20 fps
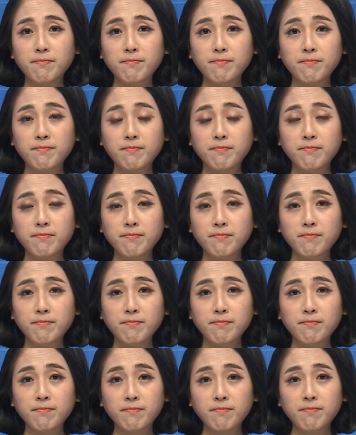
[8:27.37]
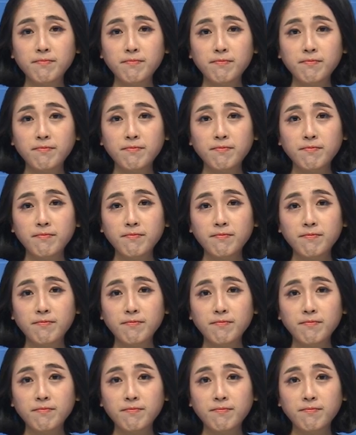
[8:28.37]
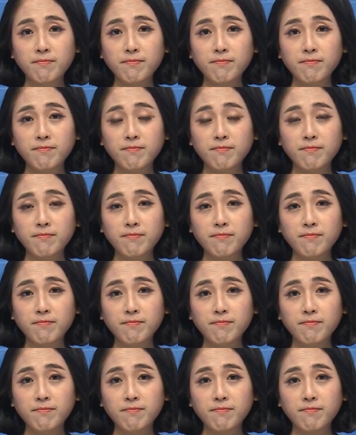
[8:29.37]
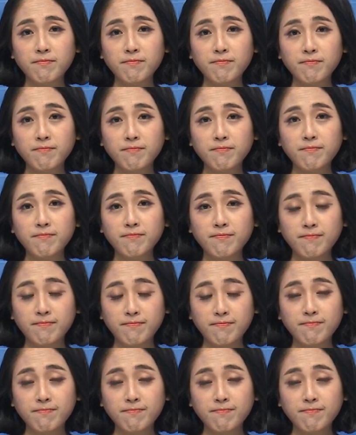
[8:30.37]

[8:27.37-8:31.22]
This person isn't speaking.